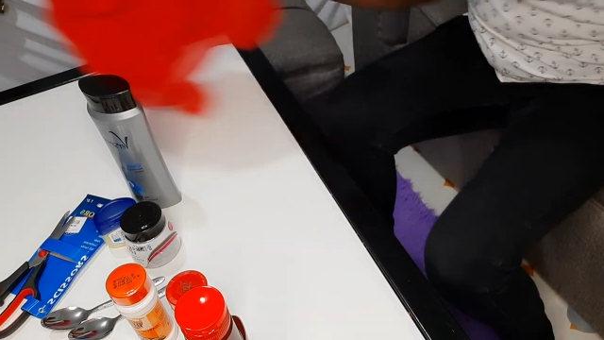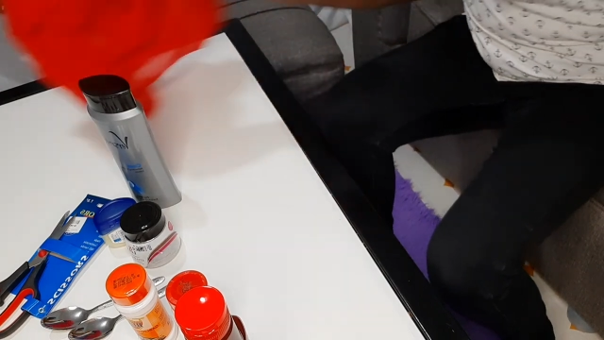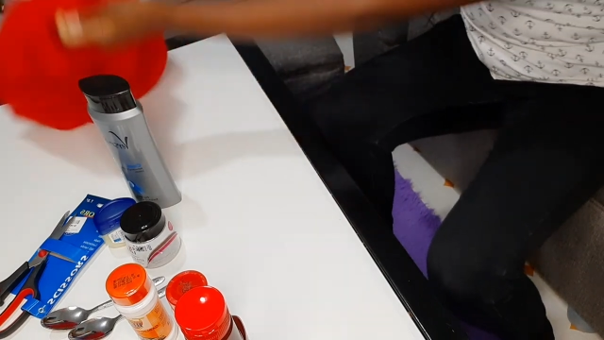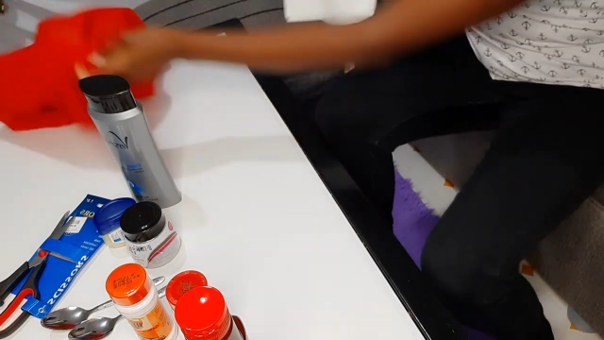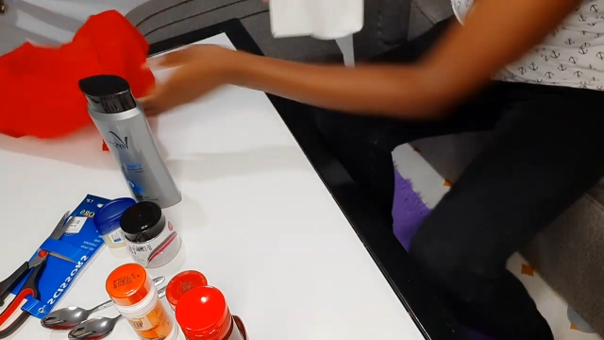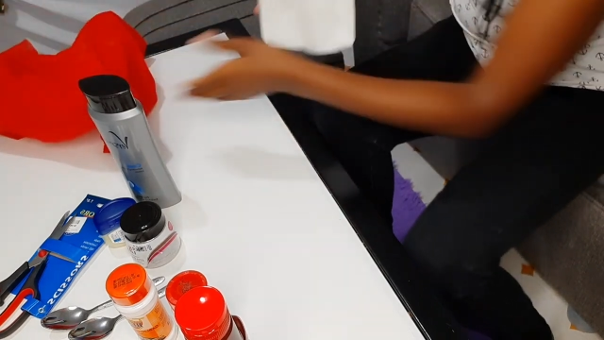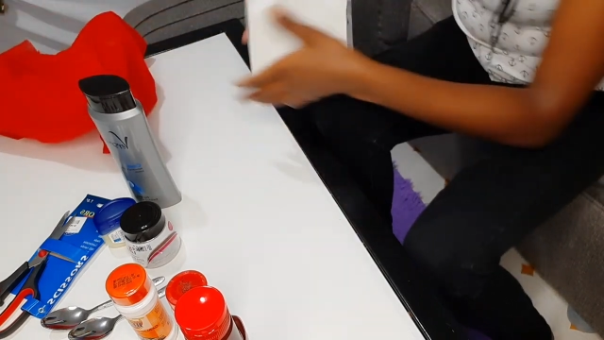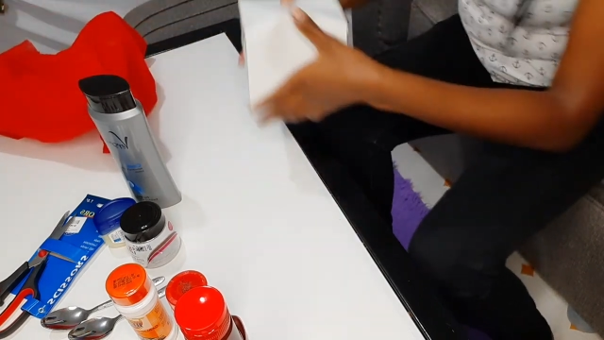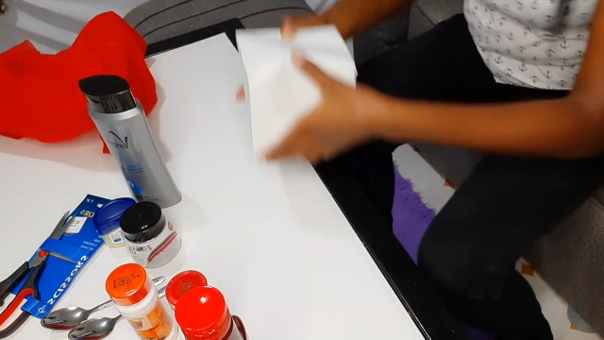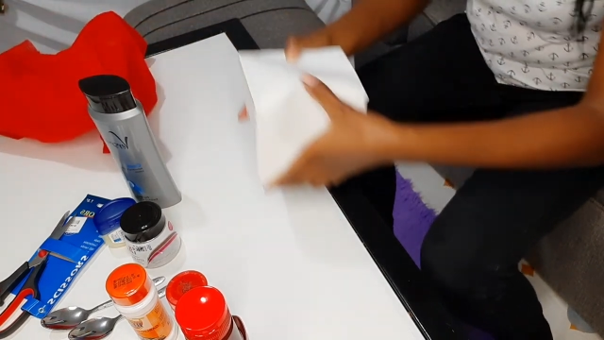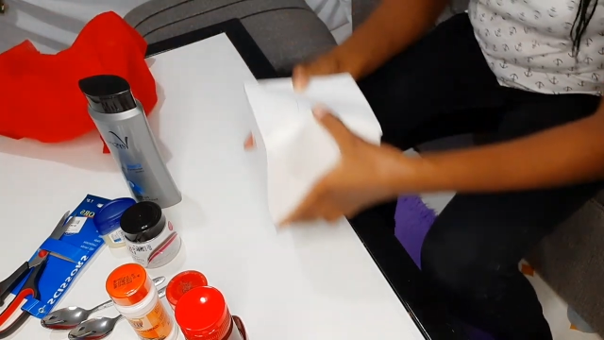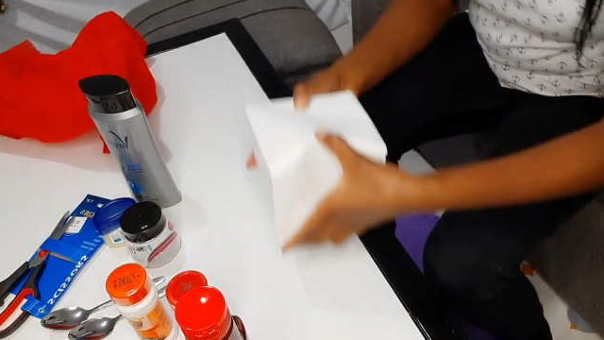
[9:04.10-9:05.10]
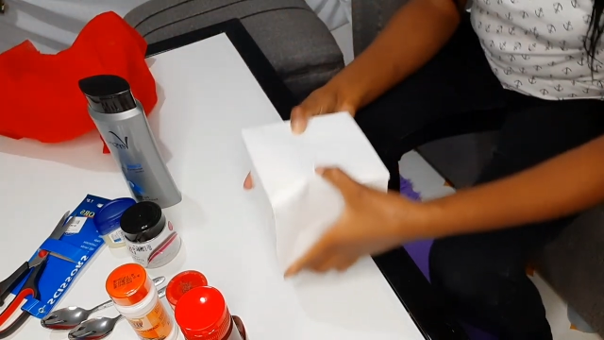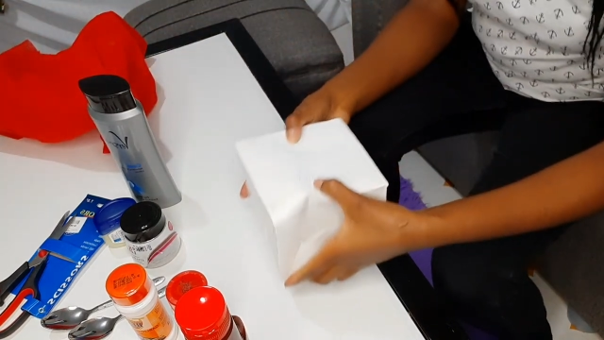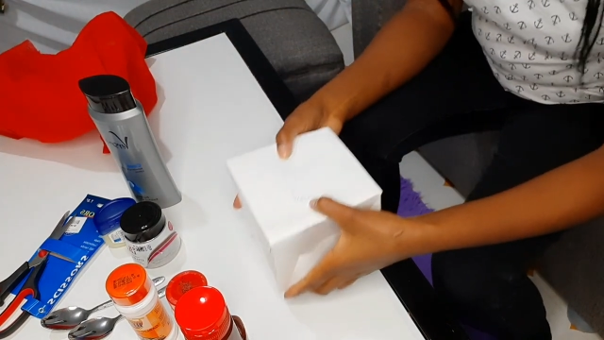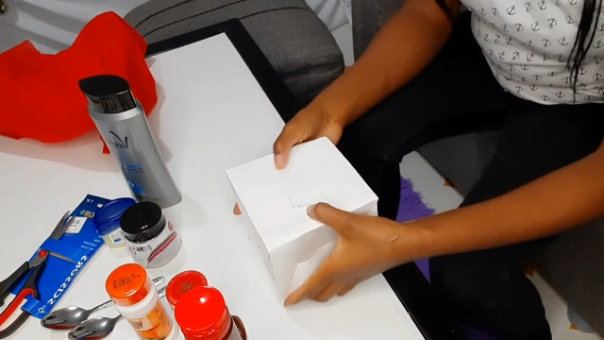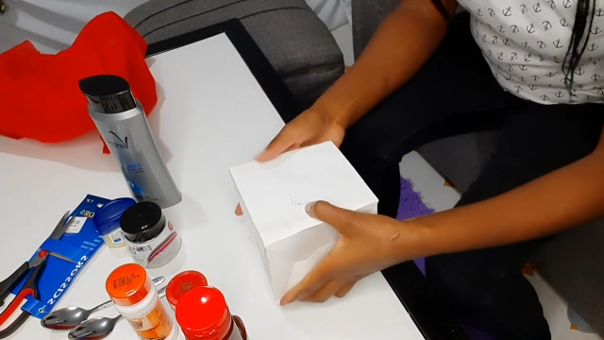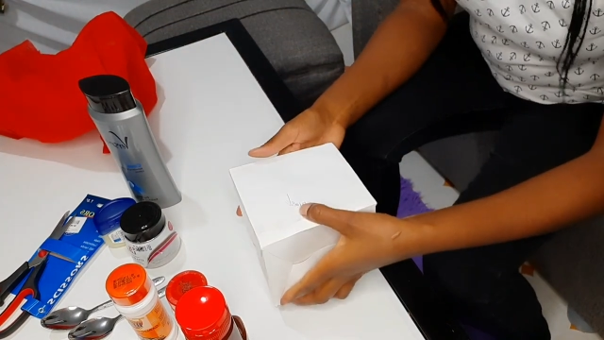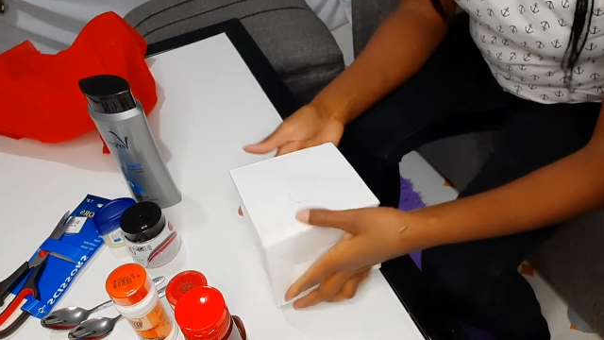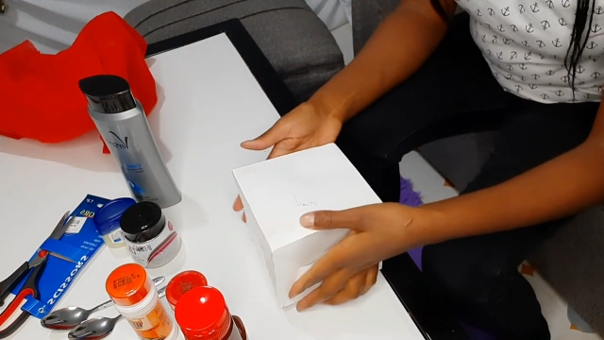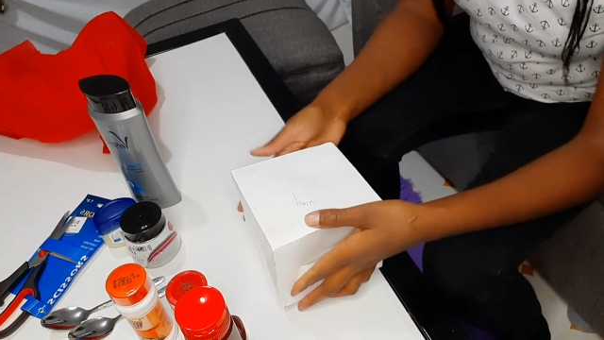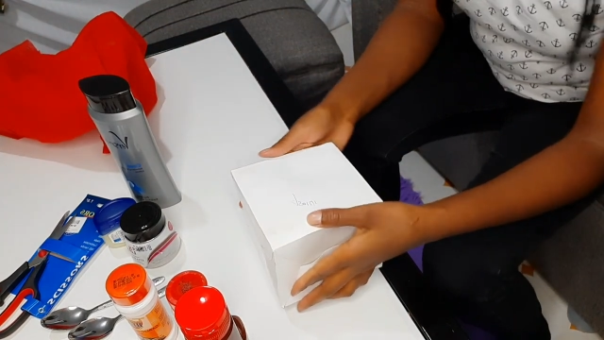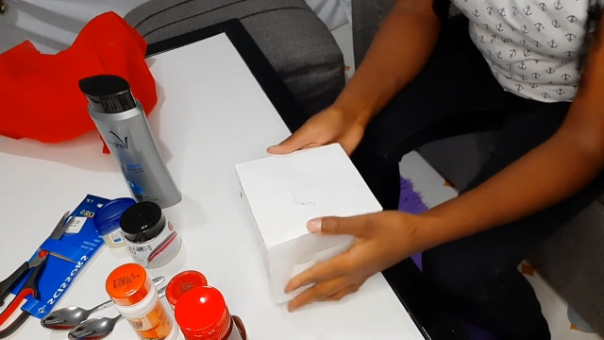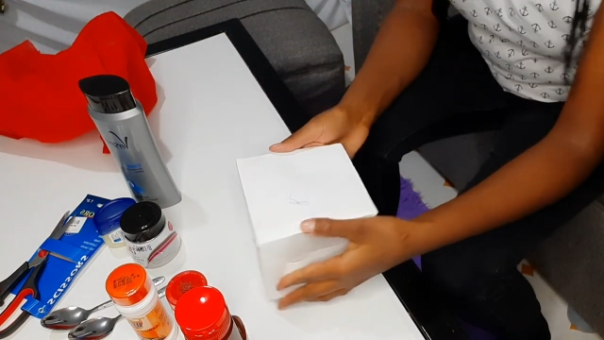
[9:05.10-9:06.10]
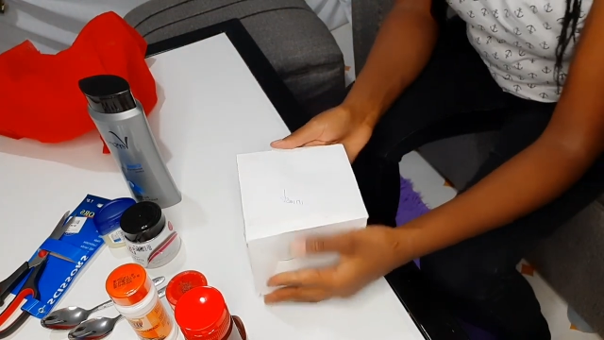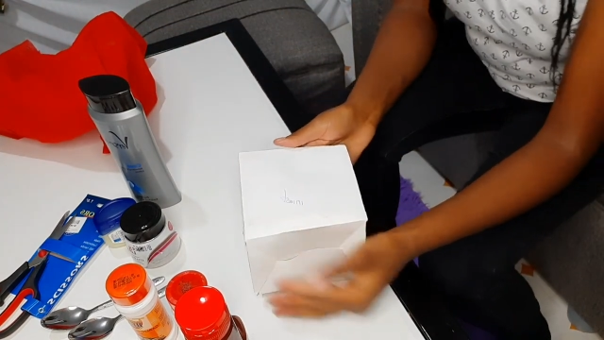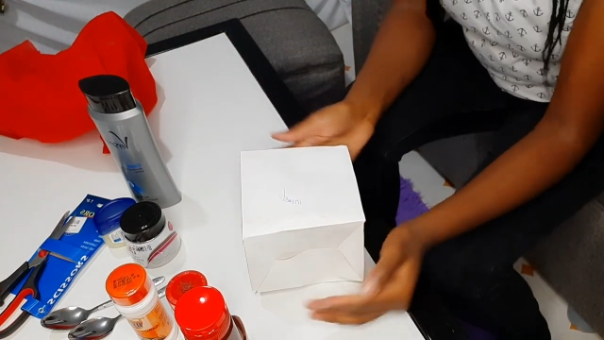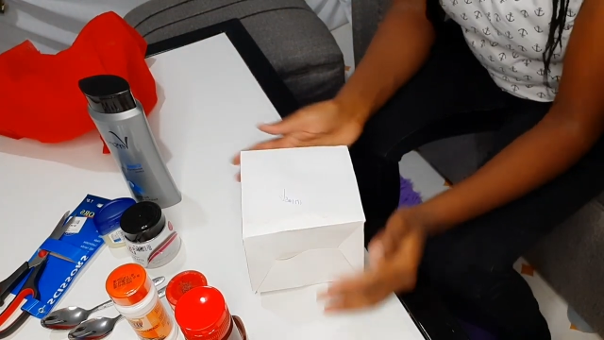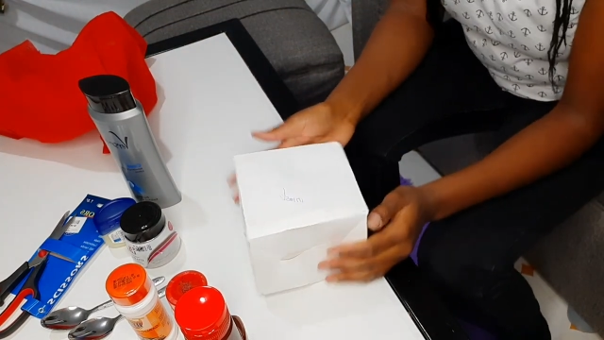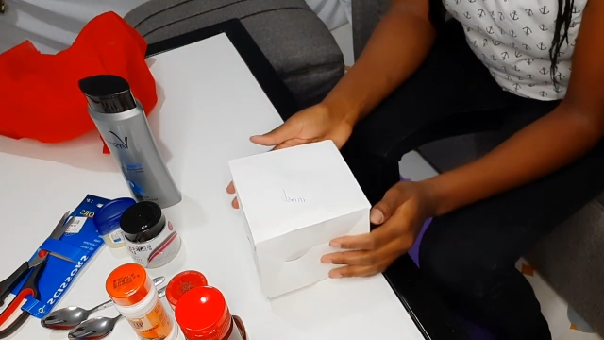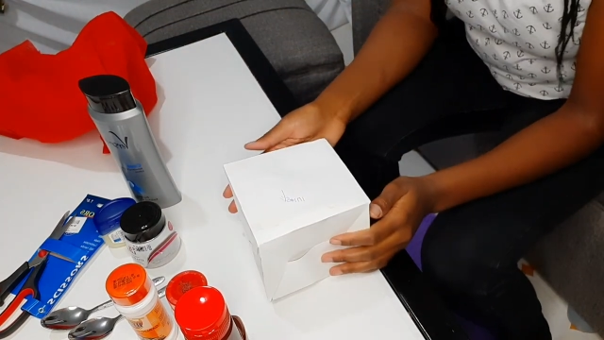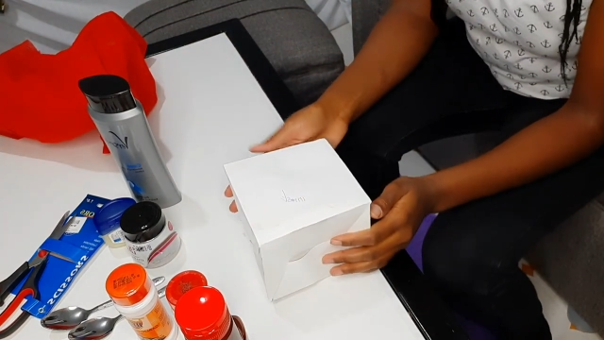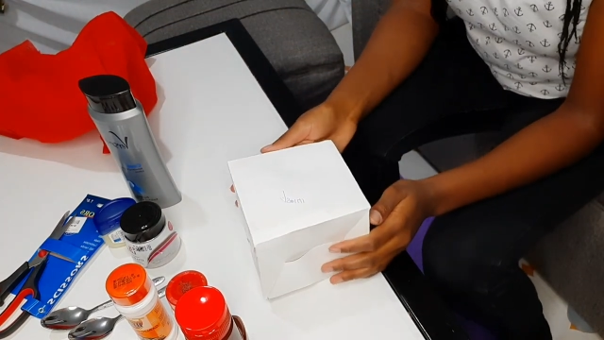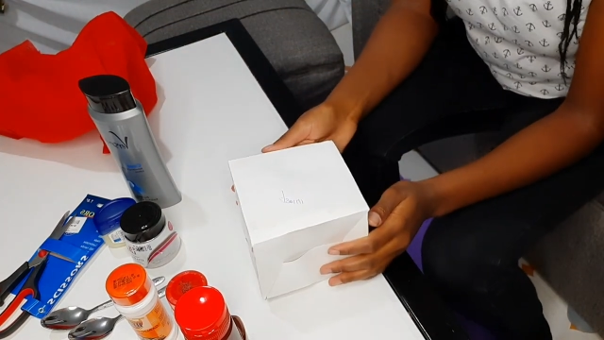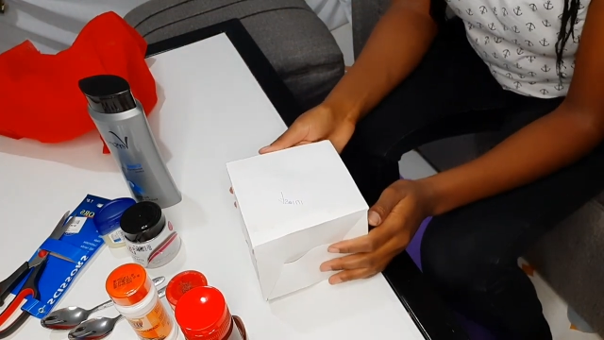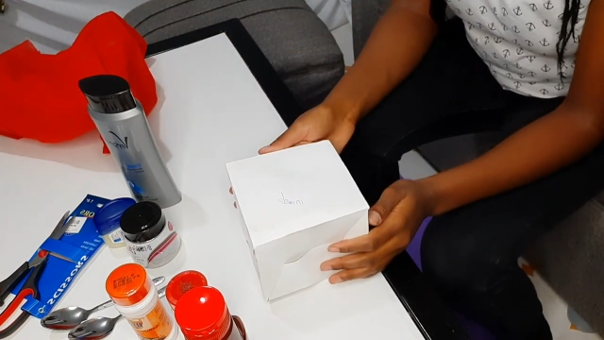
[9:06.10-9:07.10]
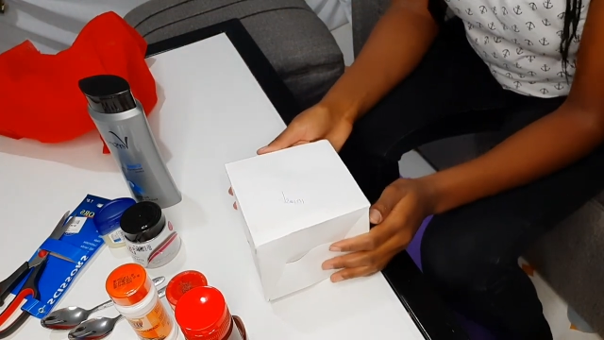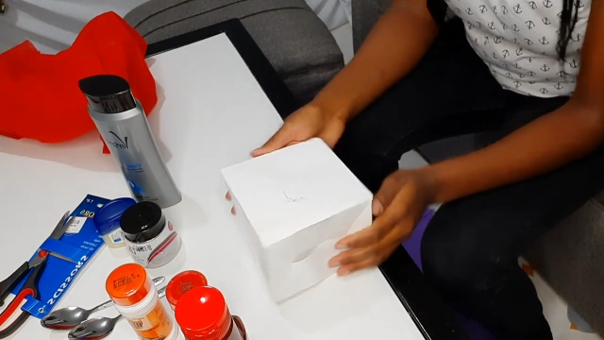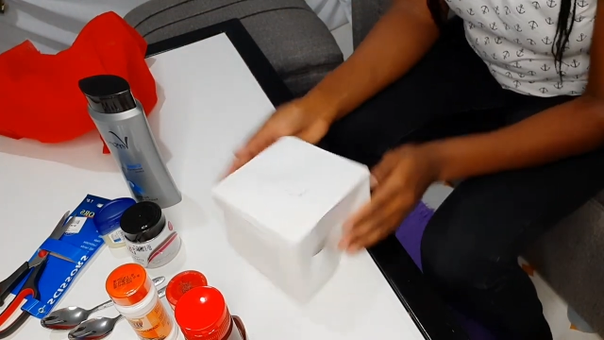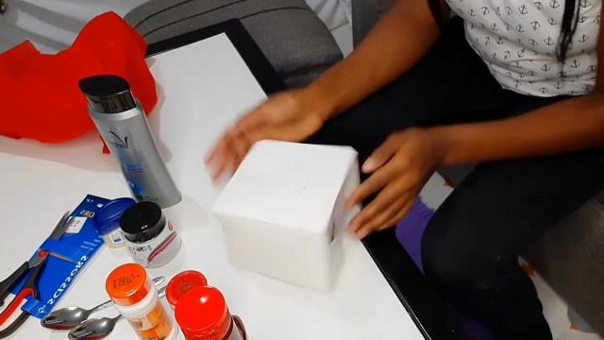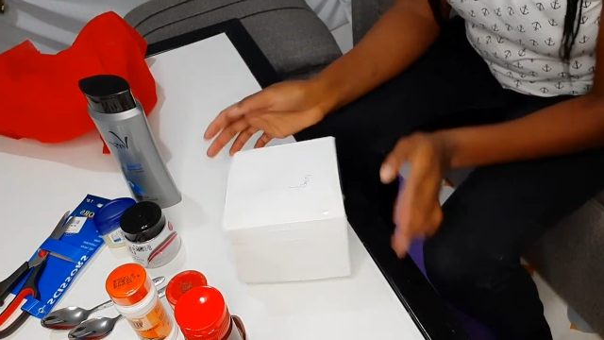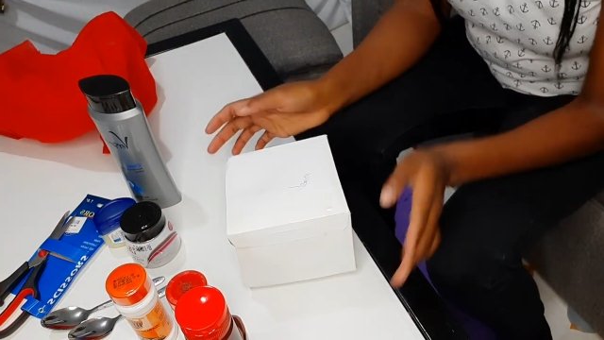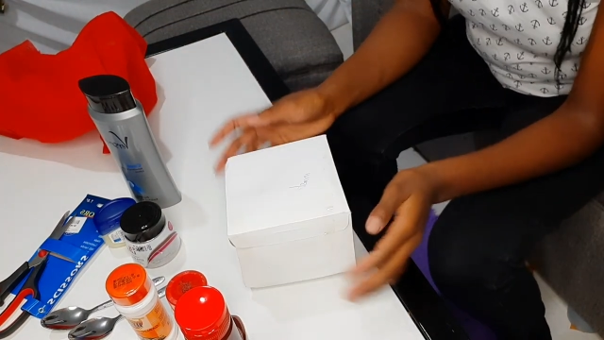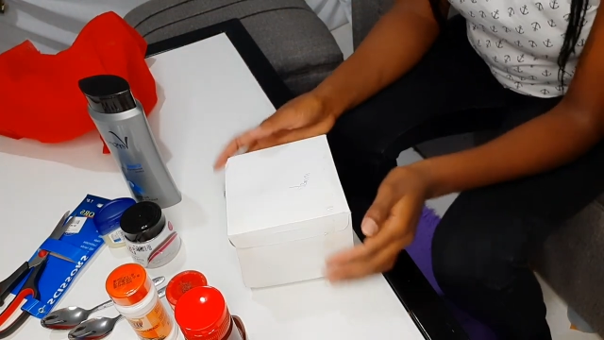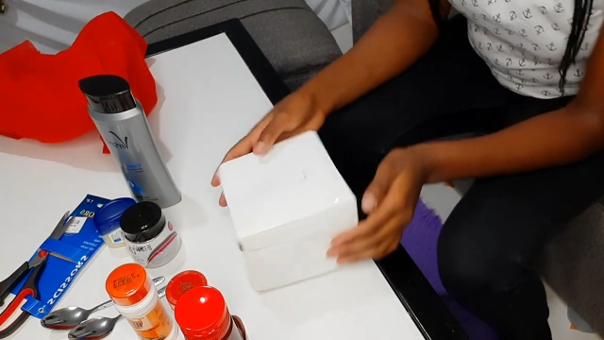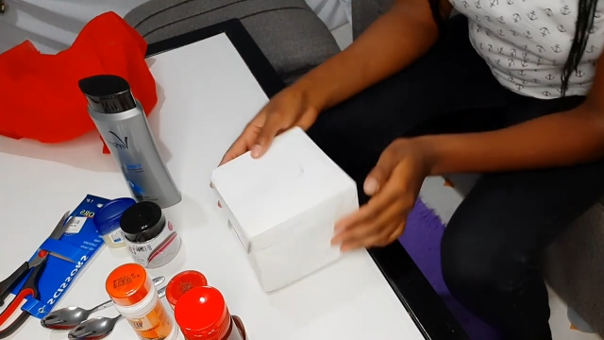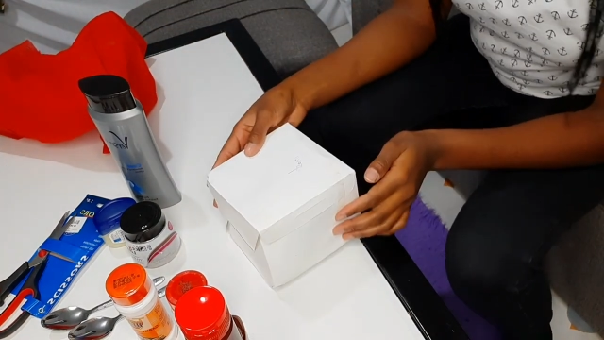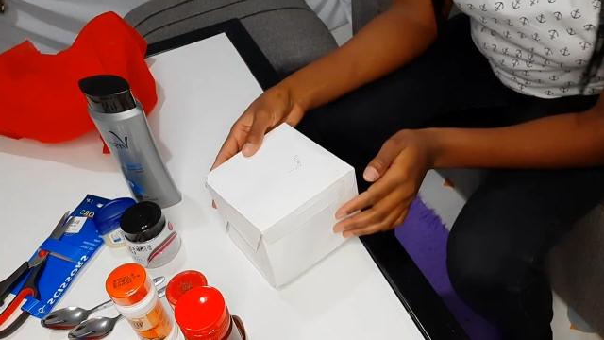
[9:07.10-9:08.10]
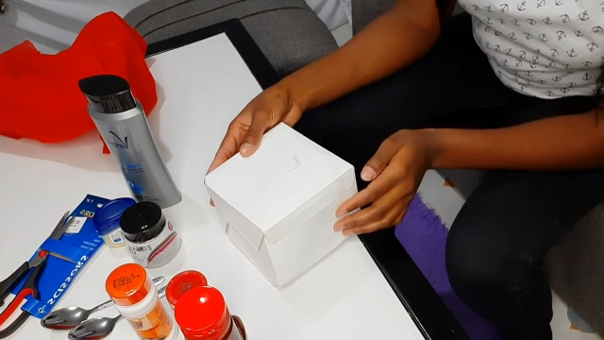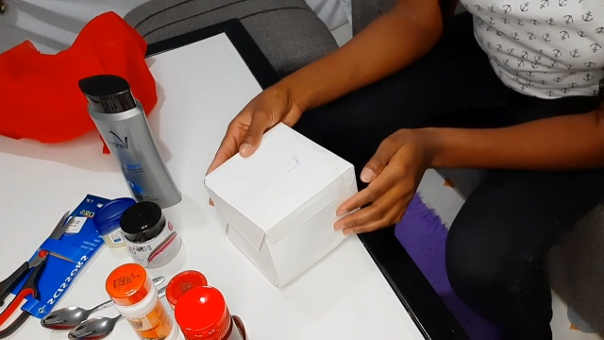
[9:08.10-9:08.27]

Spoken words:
No face is visible, so there are no lips to read.